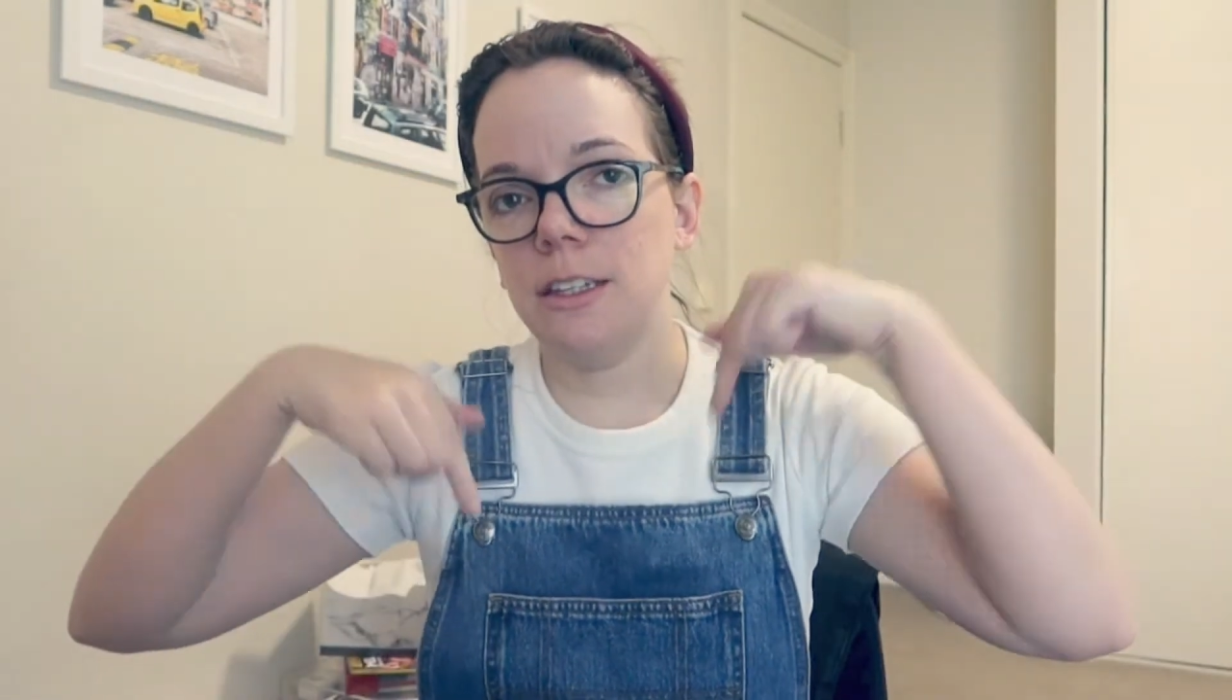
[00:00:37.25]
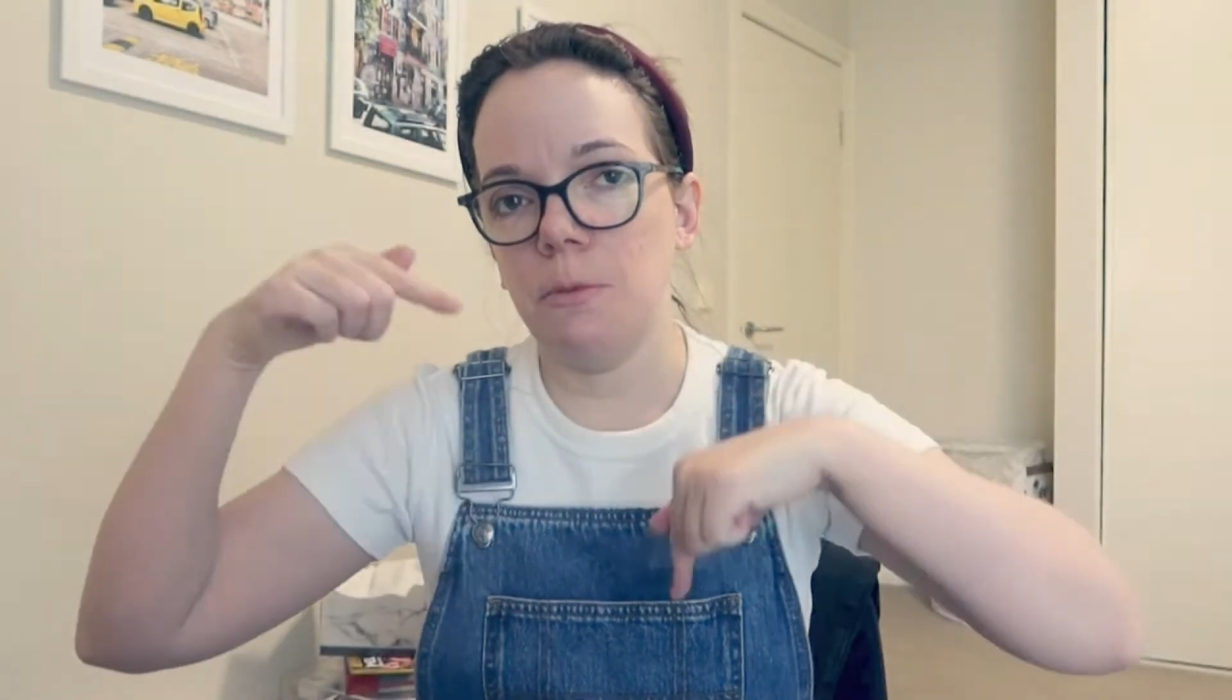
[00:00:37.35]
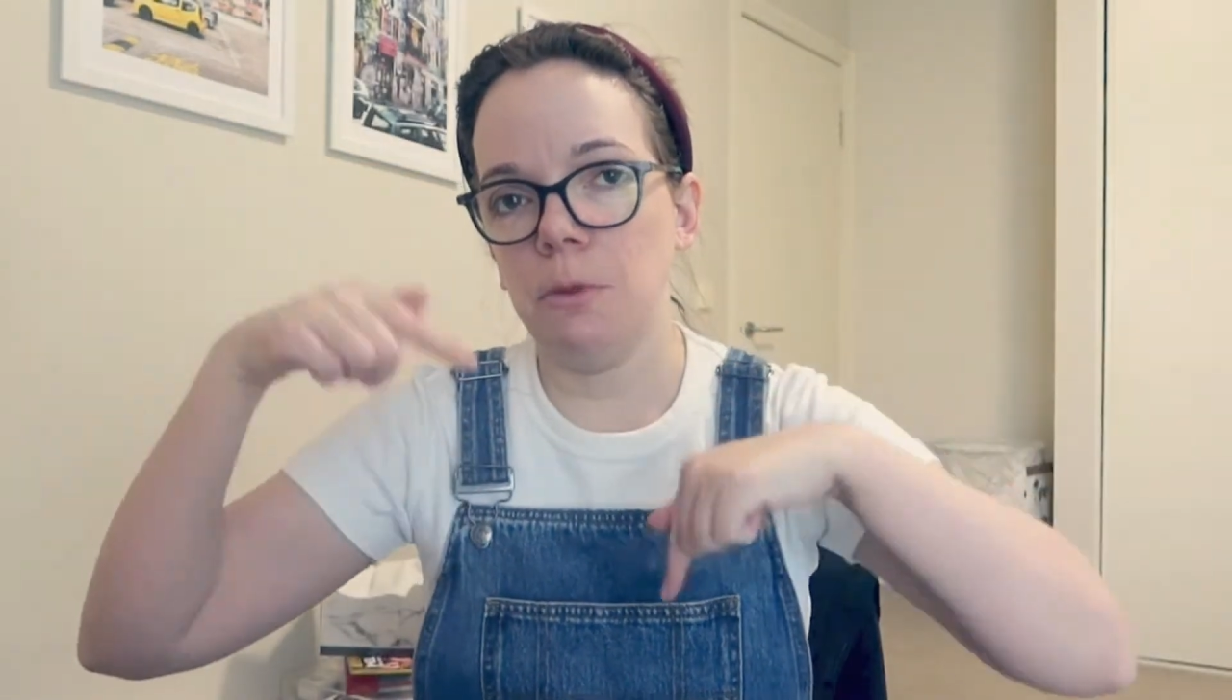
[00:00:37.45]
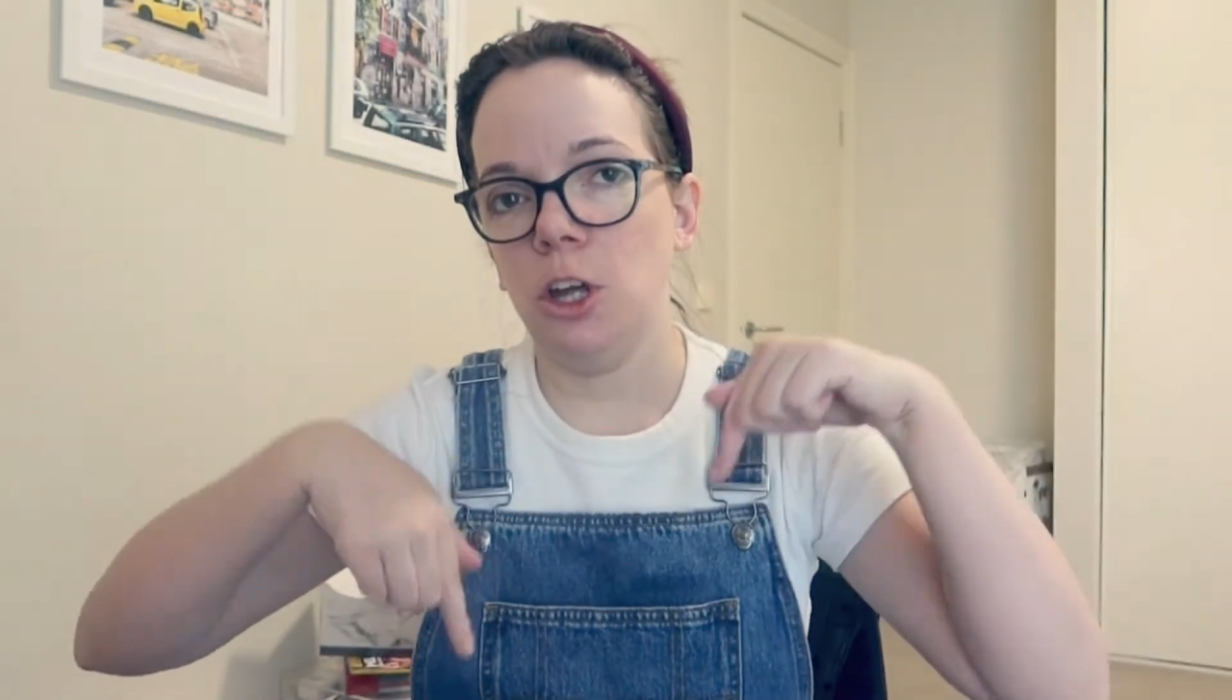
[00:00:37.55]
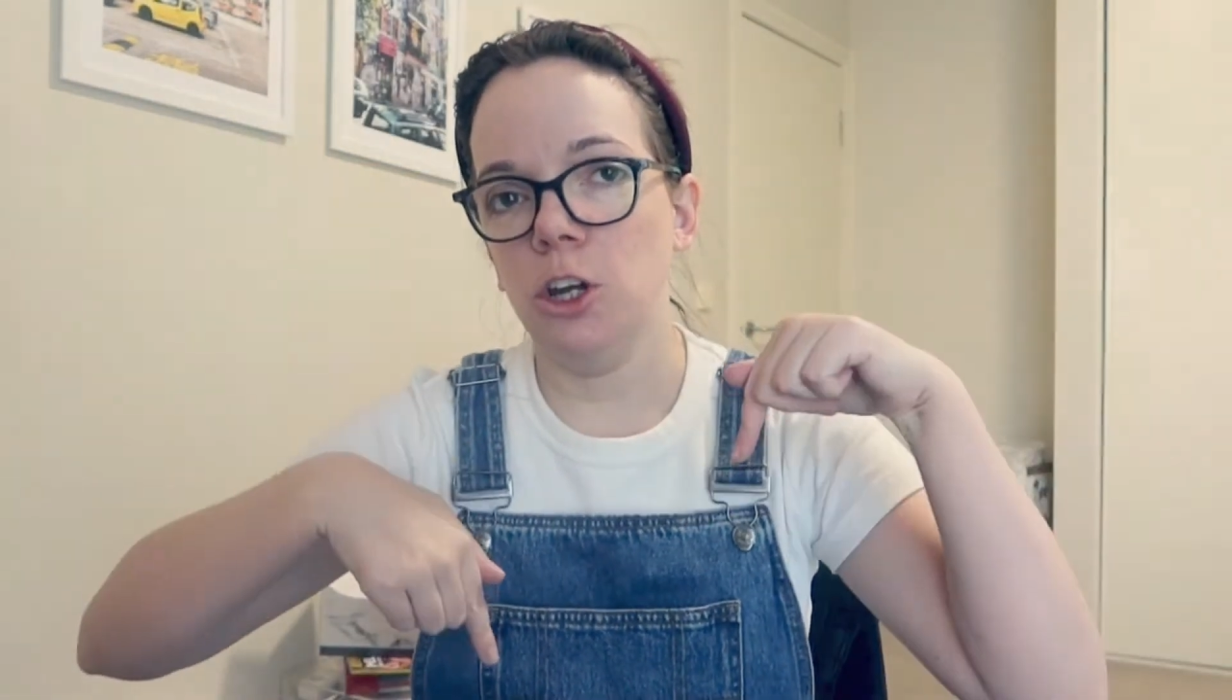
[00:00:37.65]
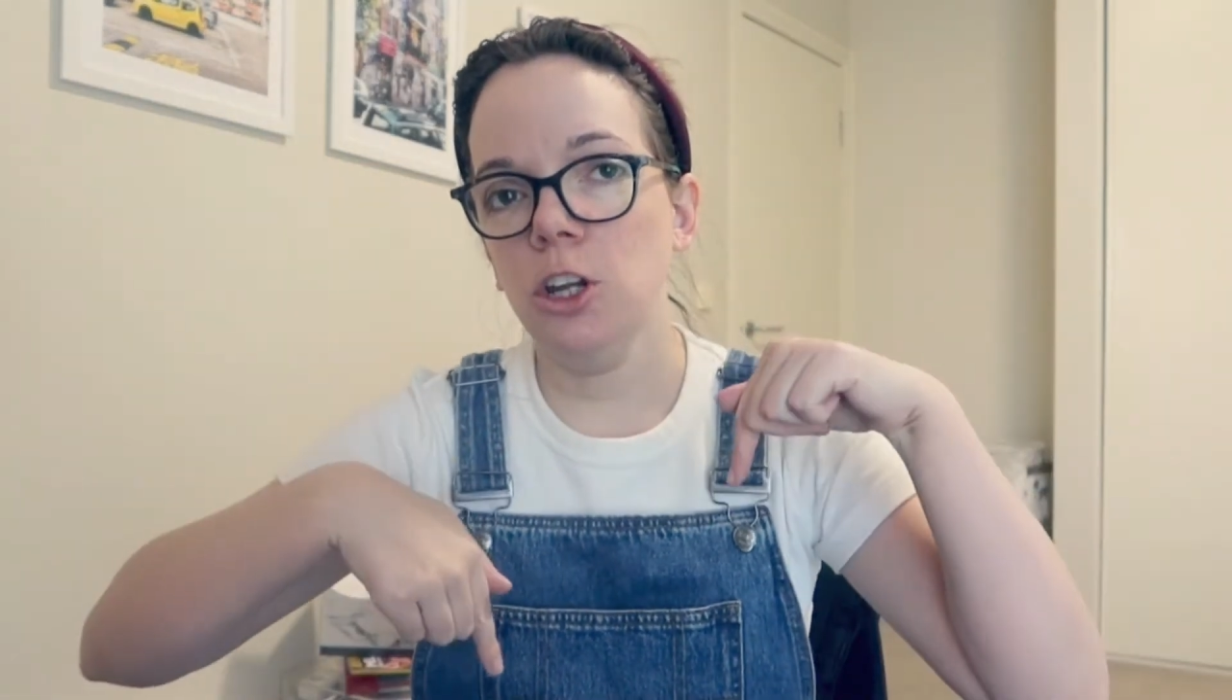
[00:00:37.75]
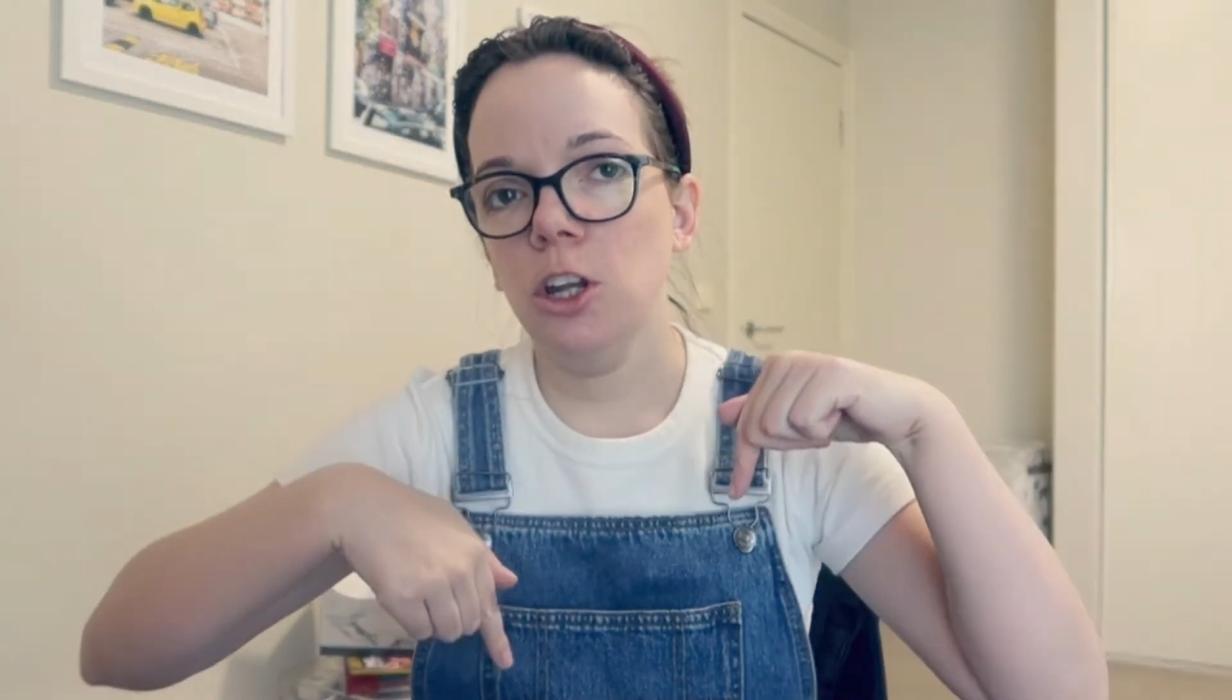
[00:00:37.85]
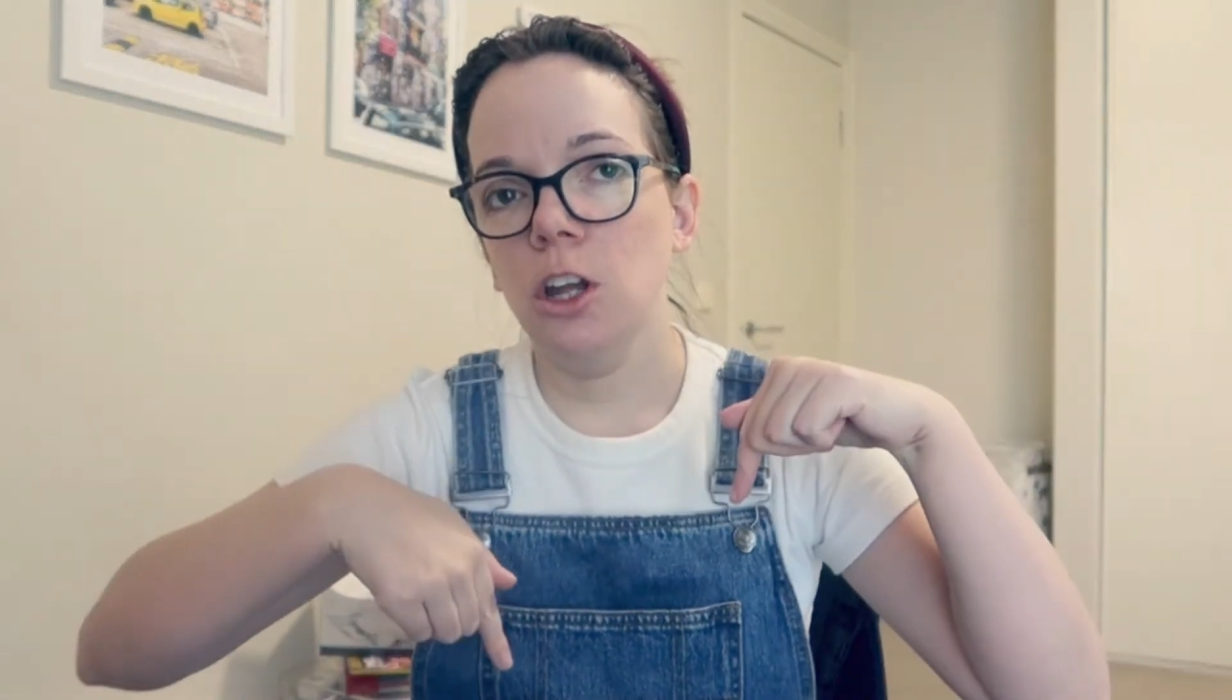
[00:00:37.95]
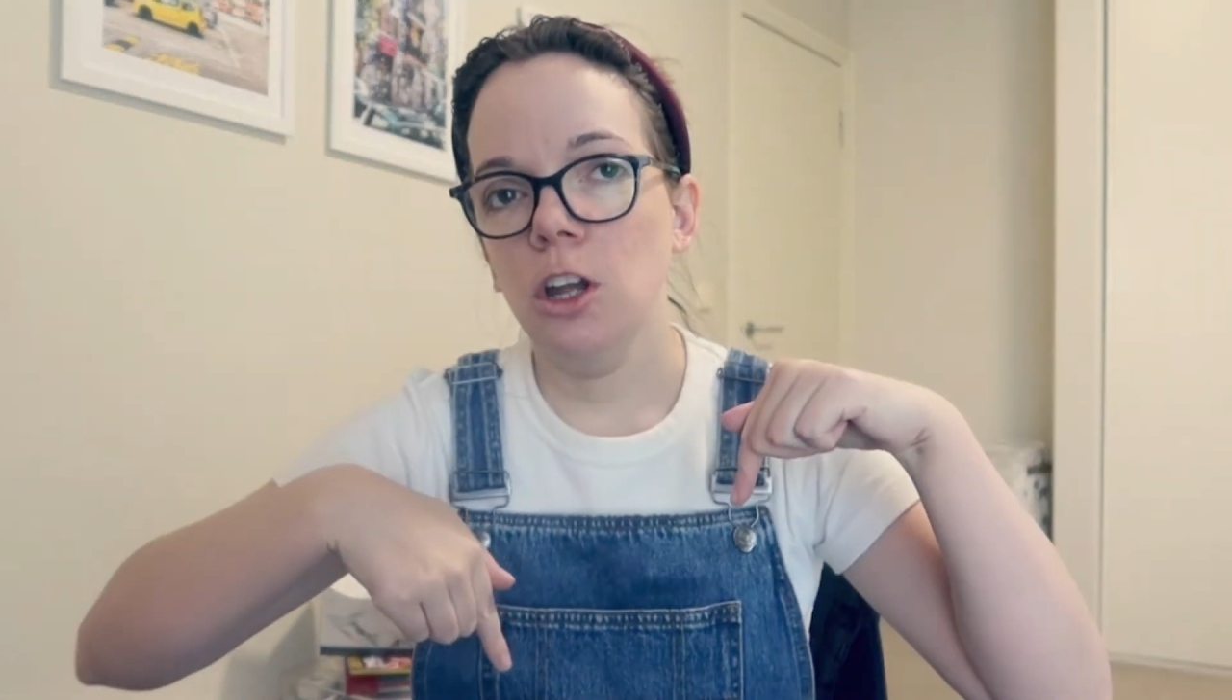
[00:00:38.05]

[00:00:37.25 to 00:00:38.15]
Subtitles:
down below